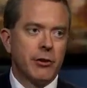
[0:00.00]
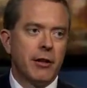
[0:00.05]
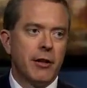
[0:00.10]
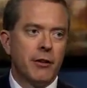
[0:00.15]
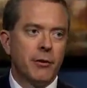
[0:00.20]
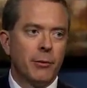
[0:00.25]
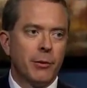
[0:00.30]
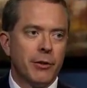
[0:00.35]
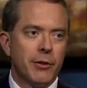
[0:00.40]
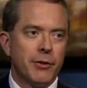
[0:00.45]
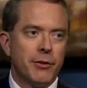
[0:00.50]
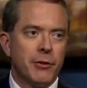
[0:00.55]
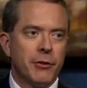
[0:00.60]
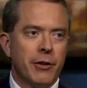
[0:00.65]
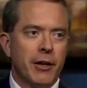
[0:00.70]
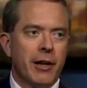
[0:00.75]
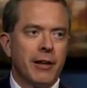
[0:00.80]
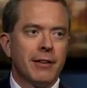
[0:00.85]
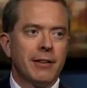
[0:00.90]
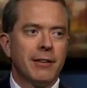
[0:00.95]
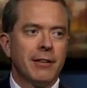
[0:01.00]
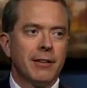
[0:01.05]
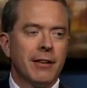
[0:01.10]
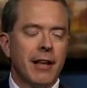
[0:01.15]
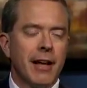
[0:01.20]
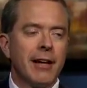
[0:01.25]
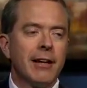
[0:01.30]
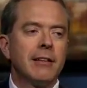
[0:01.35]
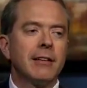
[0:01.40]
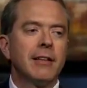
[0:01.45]
In other words, you're not
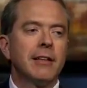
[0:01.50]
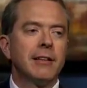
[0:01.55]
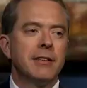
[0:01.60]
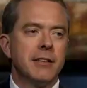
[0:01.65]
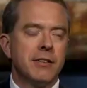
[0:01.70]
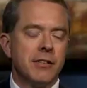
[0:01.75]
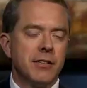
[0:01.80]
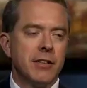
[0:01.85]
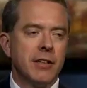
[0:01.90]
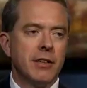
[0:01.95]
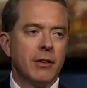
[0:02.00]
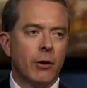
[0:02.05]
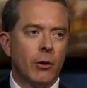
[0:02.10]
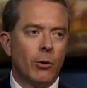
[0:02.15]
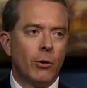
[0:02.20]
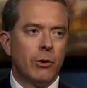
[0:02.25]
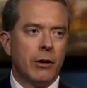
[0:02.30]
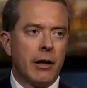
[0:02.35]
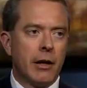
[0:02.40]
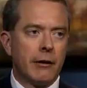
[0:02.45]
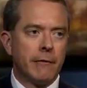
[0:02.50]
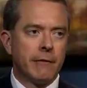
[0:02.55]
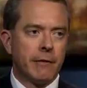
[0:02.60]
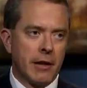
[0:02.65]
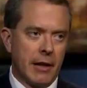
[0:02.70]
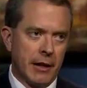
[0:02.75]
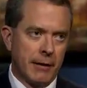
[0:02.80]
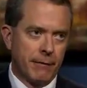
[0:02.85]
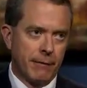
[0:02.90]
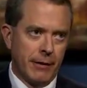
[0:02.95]
likely to see a whole lot of
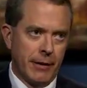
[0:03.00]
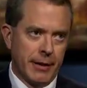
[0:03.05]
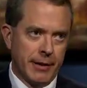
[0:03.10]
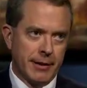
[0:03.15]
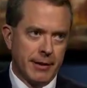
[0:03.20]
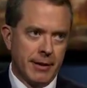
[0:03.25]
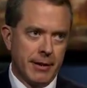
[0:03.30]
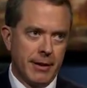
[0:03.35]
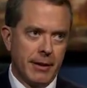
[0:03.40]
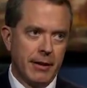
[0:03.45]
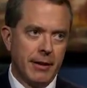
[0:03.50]
conflict